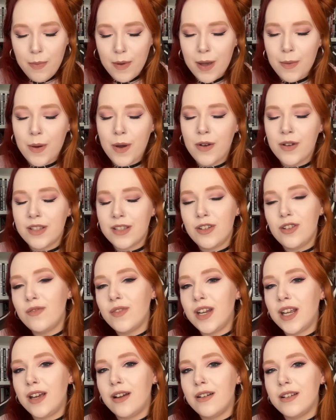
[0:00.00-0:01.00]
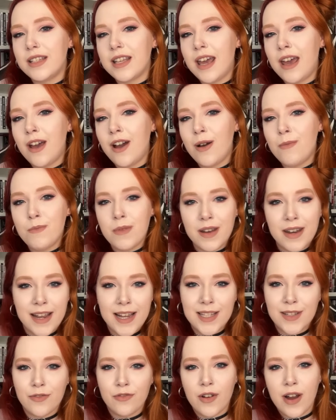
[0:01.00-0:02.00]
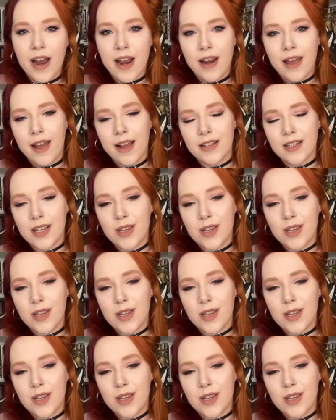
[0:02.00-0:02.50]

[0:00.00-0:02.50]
I post new videos here on Mondays and Fridays.